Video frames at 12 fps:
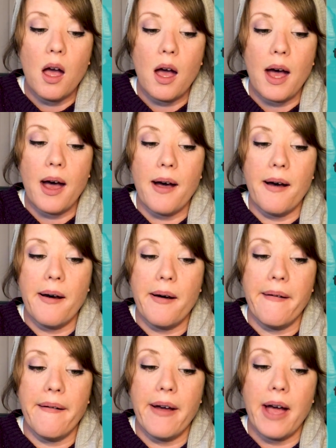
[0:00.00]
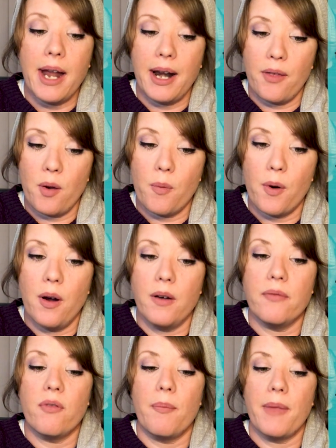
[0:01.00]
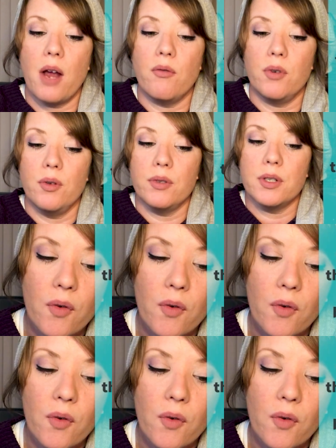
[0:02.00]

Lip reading: Another word from that root